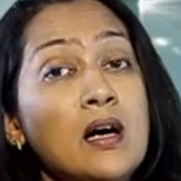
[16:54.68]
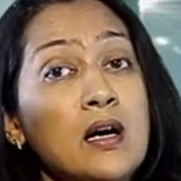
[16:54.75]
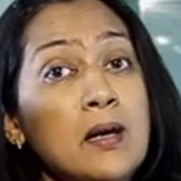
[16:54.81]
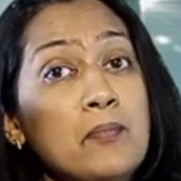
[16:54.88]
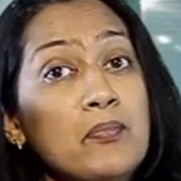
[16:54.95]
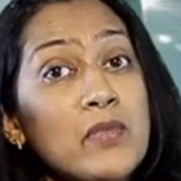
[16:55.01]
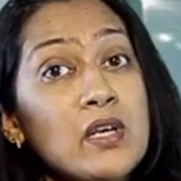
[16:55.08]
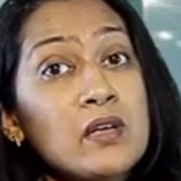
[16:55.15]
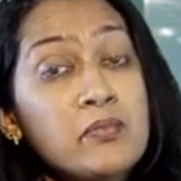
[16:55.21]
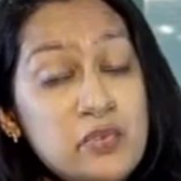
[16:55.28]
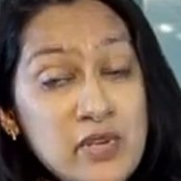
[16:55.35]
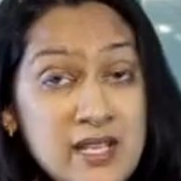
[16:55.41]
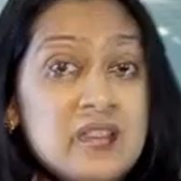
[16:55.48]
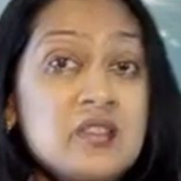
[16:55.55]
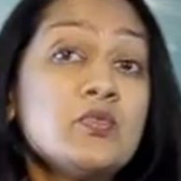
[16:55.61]

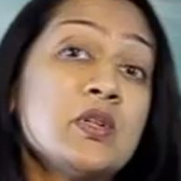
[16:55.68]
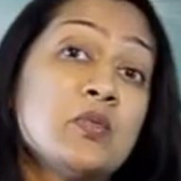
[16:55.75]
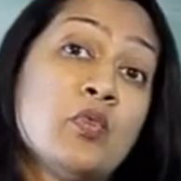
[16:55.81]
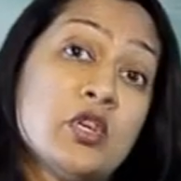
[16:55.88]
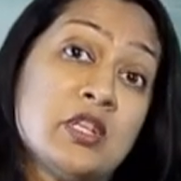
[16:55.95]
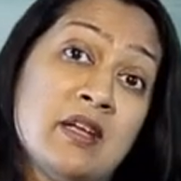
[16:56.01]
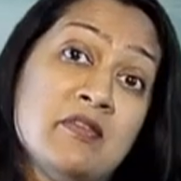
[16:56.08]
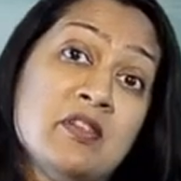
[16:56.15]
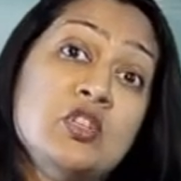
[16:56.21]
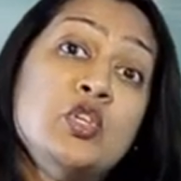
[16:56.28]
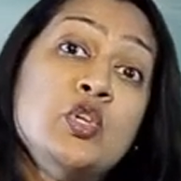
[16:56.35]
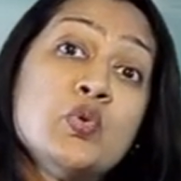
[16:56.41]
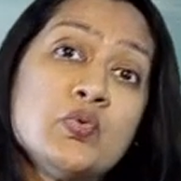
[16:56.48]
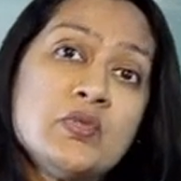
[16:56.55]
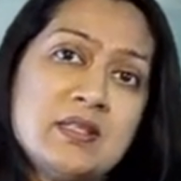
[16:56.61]
abreast with whatever
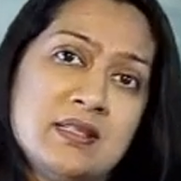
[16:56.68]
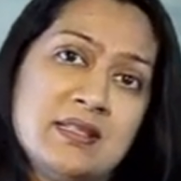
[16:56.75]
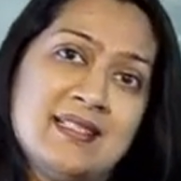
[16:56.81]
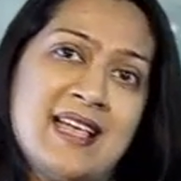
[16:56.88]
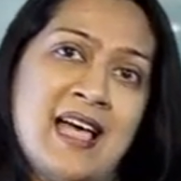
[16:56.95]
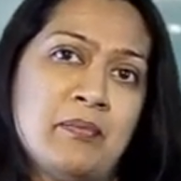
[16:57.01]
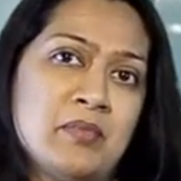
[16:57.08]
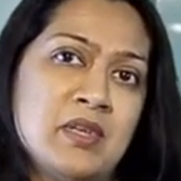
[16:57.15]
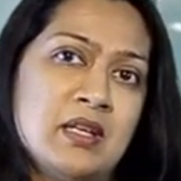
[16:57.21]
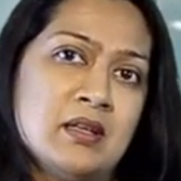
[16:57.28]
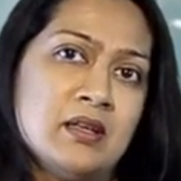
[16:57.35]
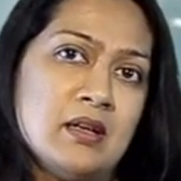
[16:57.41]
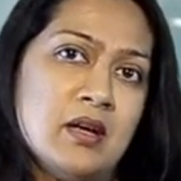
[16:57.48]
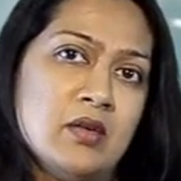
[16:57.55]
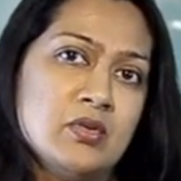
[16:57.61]
news is
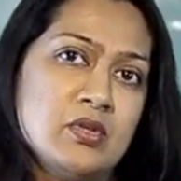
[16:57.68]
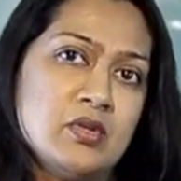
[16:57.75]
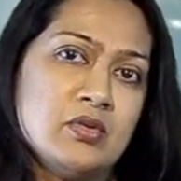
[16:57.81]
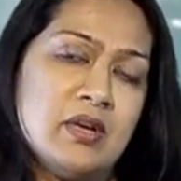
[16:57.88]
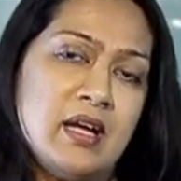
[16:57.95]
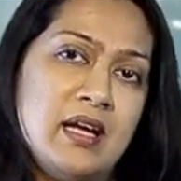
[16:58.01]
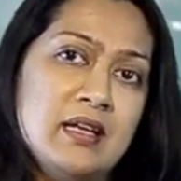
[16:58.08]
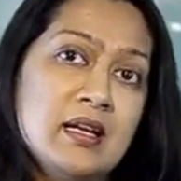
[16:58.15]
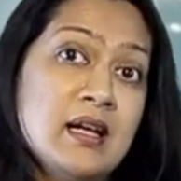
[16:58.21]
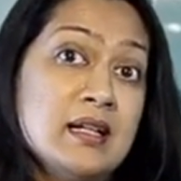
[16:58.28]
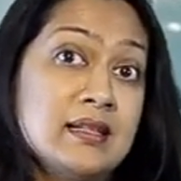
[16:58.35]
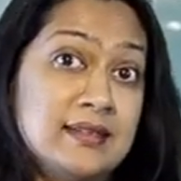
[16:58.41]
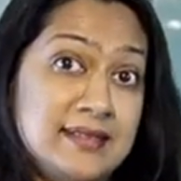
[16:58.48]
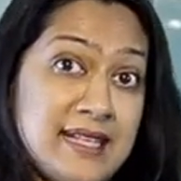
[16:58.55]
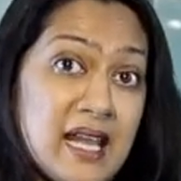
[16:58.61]
happening around you, right?
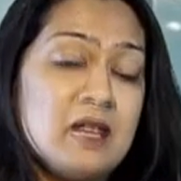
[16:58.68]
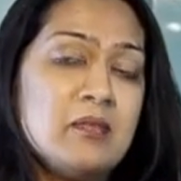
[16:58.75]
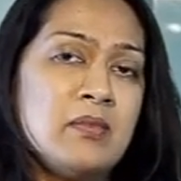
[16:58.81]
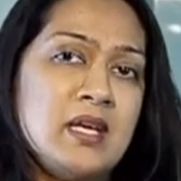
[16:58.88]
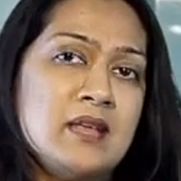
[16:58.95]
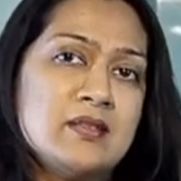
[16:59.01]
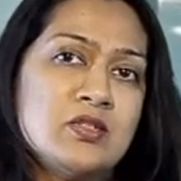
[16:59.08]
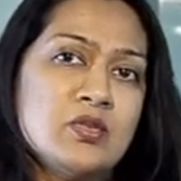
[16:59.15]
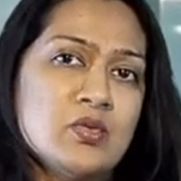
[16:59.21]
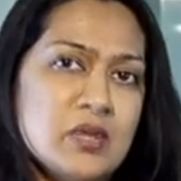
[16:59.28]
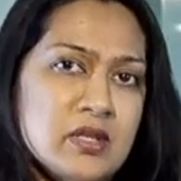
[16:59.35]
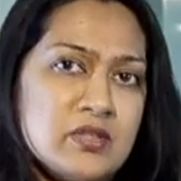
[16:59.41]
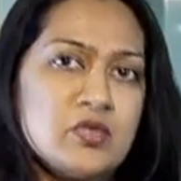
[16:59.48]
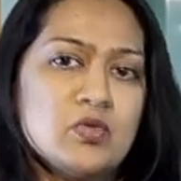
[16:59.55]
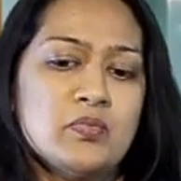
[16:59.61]
That makes
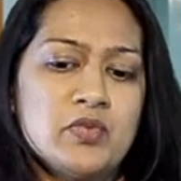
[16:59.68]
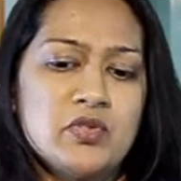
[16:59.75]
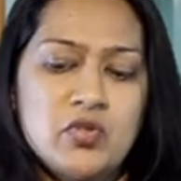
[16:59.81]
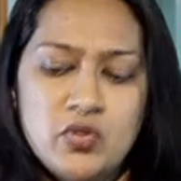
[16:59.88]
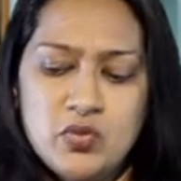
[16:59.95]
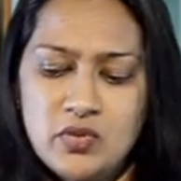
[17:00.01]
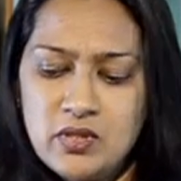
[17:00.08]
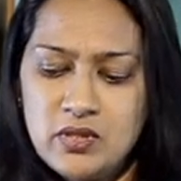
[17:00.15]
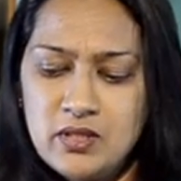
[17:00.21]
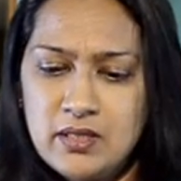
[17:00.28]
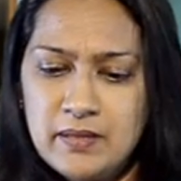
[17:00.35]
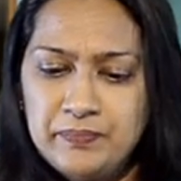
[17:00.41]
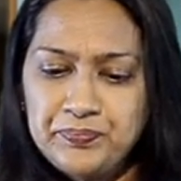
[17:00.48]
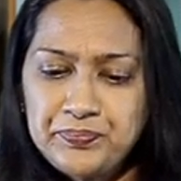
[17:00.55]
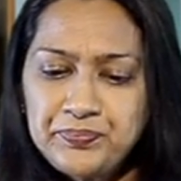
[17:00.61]
you a super
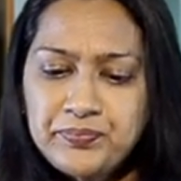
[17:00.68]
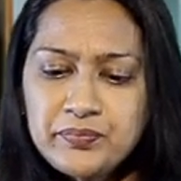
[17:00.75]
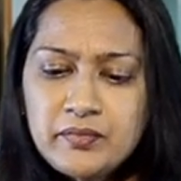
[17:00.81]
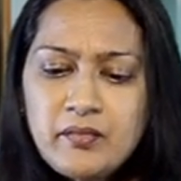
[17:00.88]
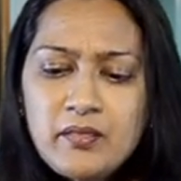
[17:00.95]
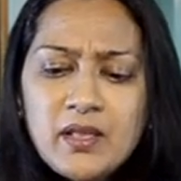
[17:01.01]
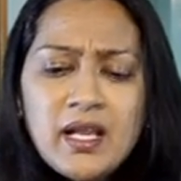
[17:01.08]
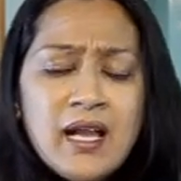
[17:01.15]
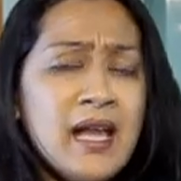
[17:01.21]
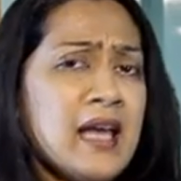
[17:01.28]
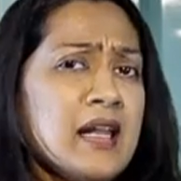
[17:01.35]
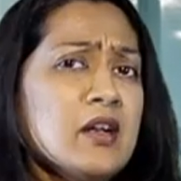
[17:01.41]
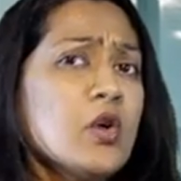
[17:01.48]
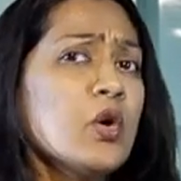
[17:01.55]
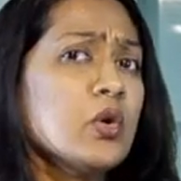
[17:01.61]
student.
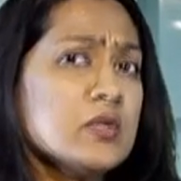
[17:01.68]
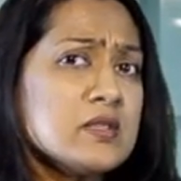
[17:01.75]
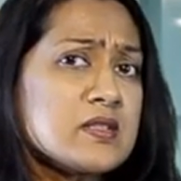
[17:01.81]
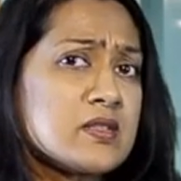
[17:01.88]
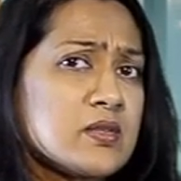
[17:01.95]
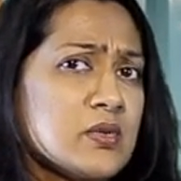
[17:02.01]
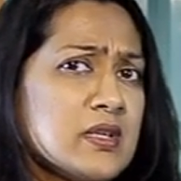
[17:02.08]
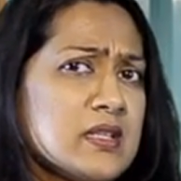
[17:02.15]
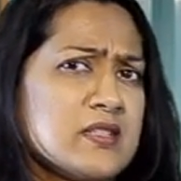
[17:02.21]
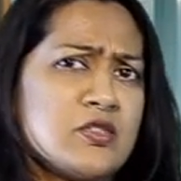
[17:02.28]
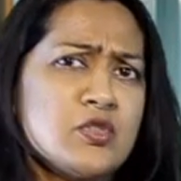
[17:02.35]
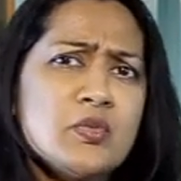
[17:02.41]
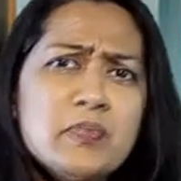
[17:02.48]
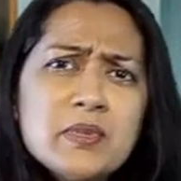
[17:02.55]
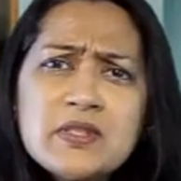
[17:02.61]
And also, a
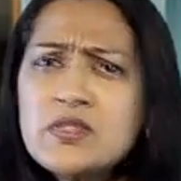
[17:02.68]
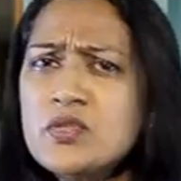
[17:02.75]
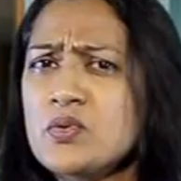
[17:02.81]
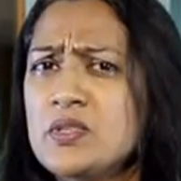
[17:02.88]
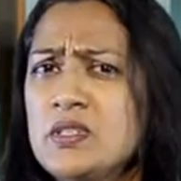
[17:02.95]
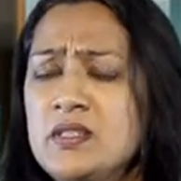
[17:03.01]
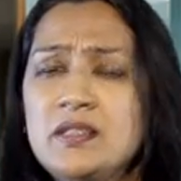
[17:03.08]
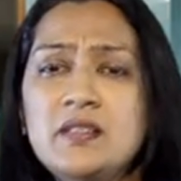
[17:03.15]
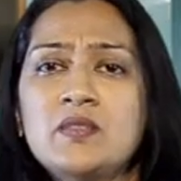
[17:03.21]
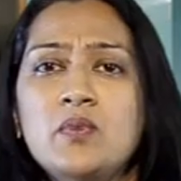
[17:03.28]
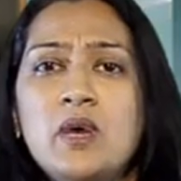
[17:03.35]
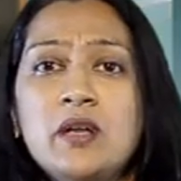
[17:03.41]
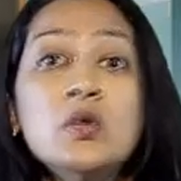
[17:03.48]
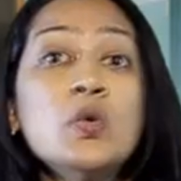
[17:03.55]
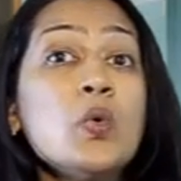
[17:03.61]
super student
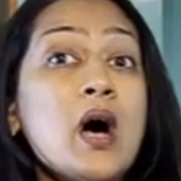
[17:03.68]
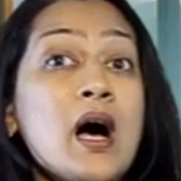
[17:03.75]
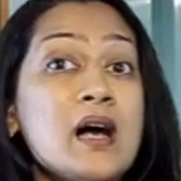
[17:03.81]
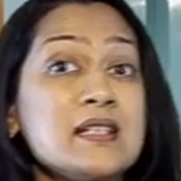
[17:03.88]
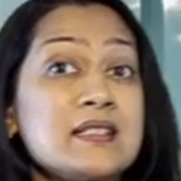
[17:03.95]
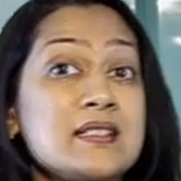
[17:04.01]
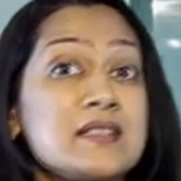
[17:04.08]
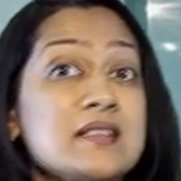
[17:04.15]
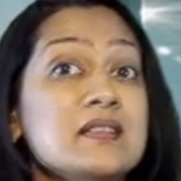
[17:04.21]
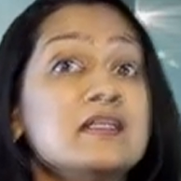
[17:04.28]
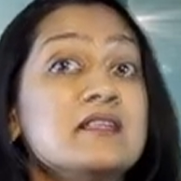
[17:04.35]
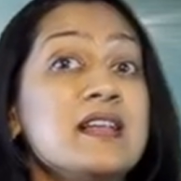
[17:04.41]
is one who asks